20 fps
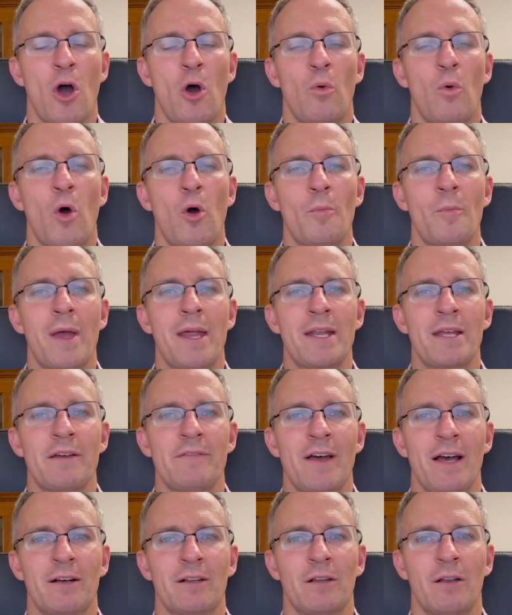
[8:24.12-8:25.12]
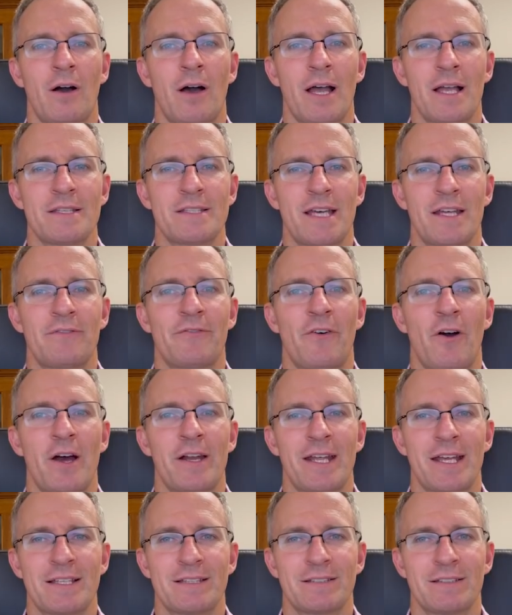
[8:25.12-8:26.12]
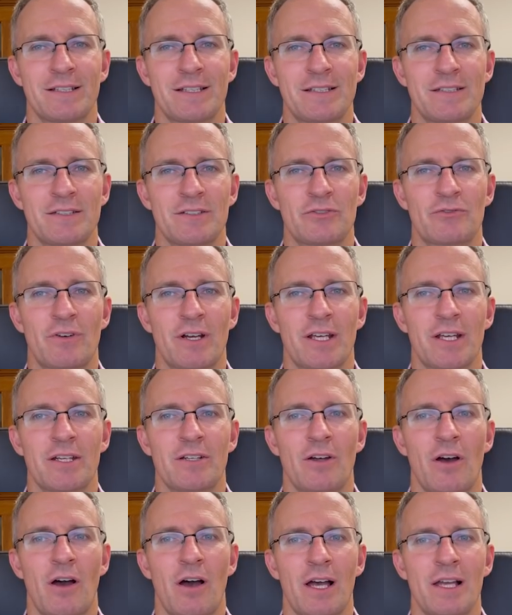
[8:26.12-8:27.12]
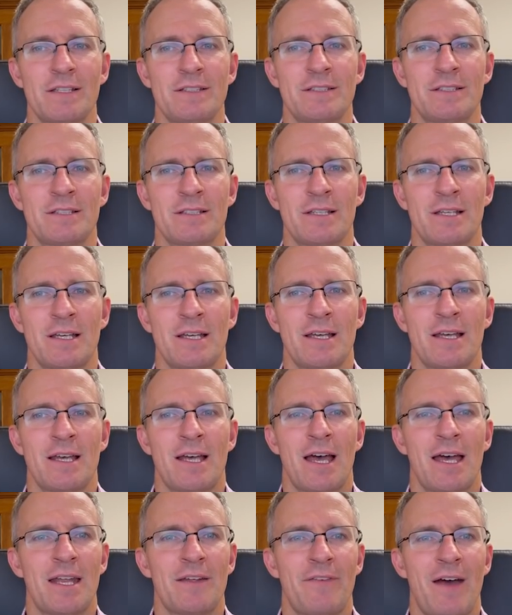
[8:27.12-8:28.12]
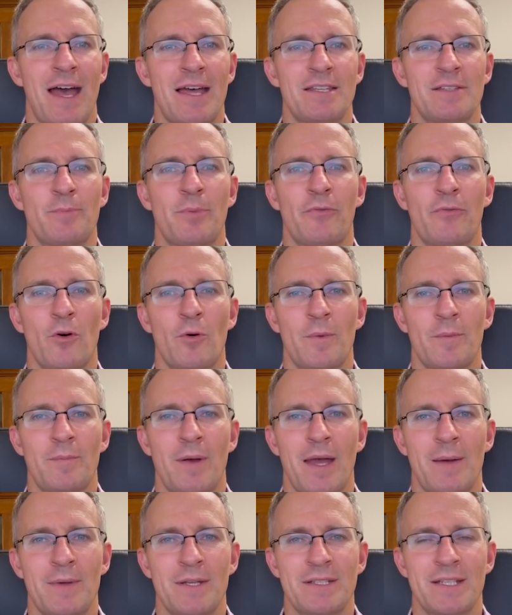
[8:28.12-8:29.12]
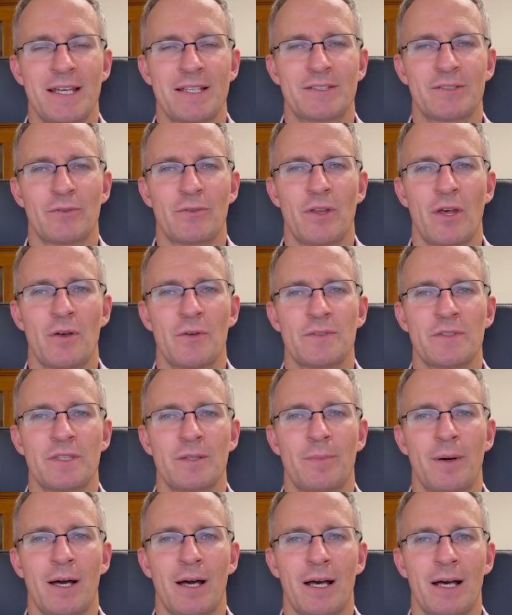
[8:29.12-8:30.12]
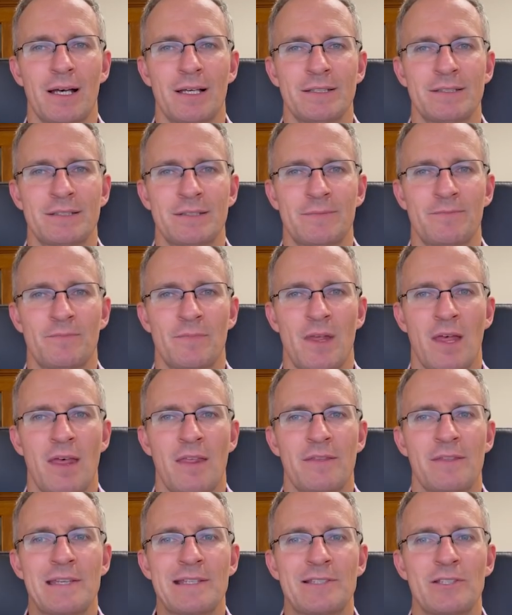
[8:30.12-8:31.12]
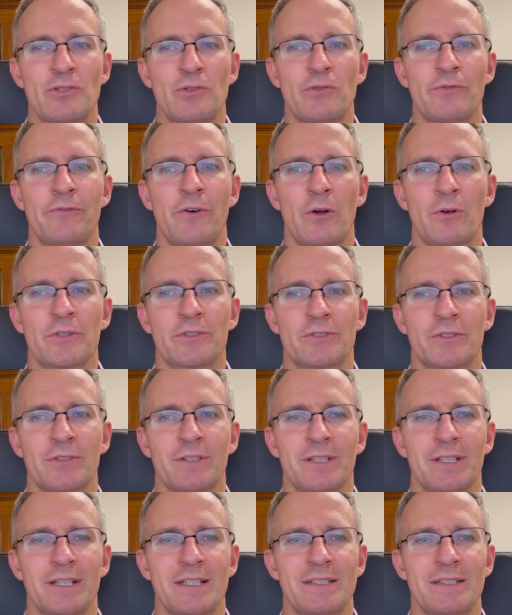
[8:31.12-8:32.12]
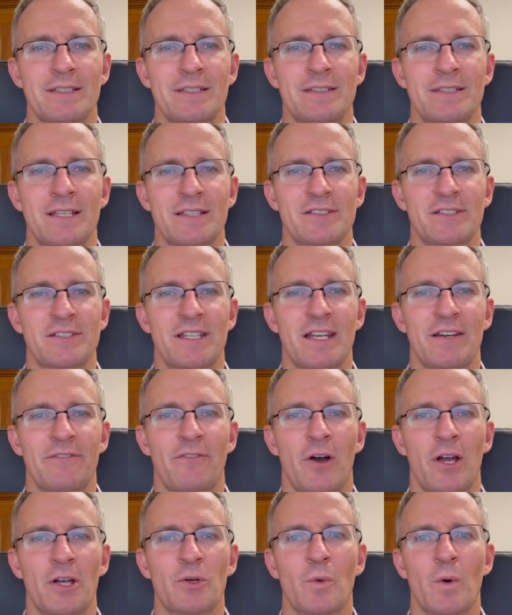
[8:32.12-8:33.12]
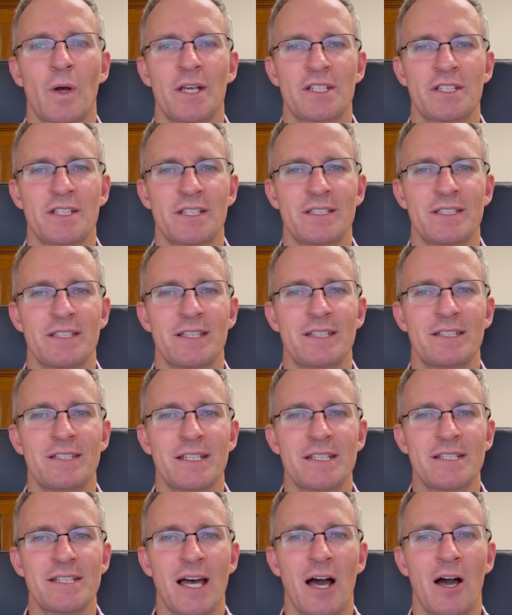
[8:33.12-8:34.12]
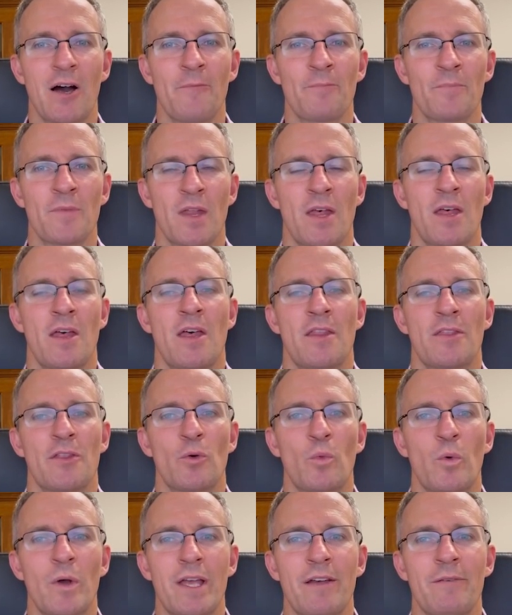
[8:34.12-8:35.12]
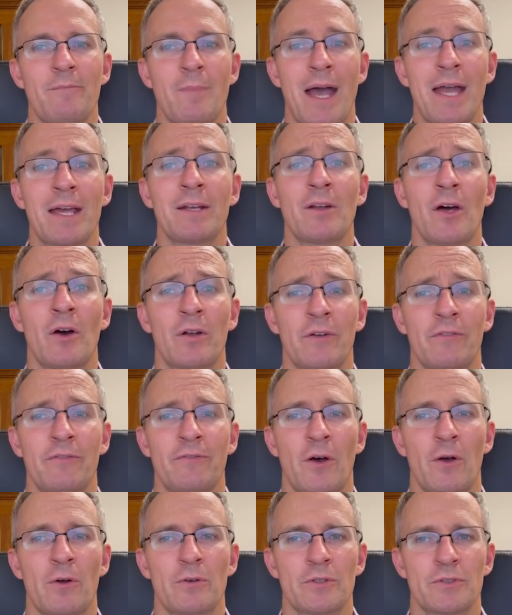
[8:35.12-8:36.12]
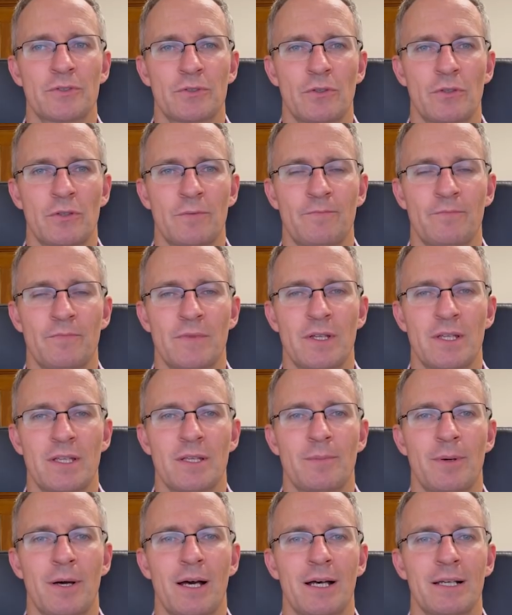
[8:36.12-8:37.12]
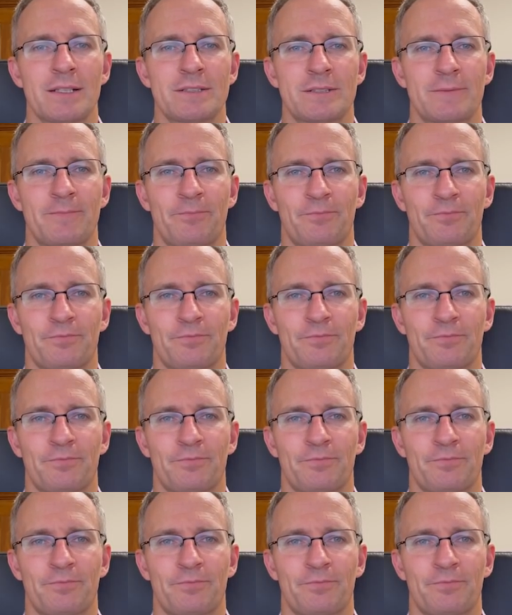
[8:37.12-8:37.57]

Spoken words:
While many of our clients had finance leases recognised and have had to perform impairment tests on those in the past, this new focus on leases has identified questions in the detail that we may not have focused on in the past.